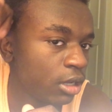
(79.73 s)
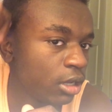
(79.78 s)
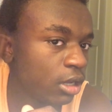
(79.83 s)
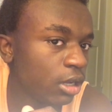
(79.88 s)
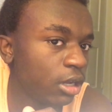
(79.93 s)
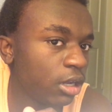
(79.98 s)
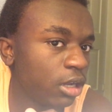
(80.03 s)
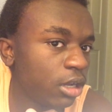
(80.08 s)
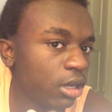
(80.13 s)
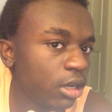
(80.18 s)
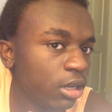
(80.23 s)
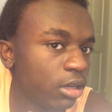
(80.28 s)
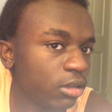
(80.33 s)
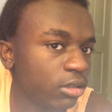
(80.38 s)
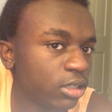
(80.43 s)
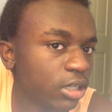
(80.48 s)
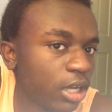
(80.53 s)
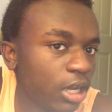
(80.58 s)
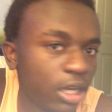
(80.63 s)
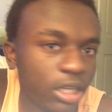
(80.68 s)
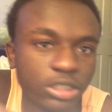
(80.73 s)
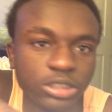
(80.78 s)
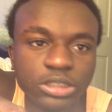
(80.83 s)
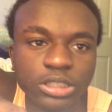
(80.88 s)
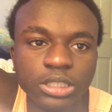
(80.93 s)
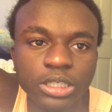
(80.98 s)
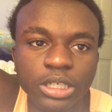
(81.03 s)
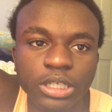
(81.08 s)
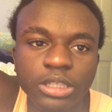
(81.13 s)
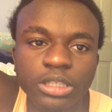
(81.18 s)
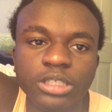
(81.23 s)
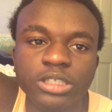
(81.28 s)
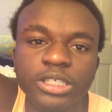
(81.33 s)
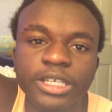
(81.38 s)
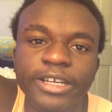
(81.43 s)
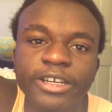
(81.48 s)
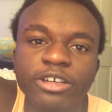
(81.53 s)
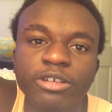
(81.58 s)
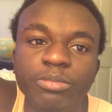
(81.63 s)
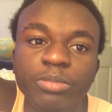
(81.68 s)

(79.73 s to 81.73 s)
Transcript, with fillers: Oh gosh, I hate this hair.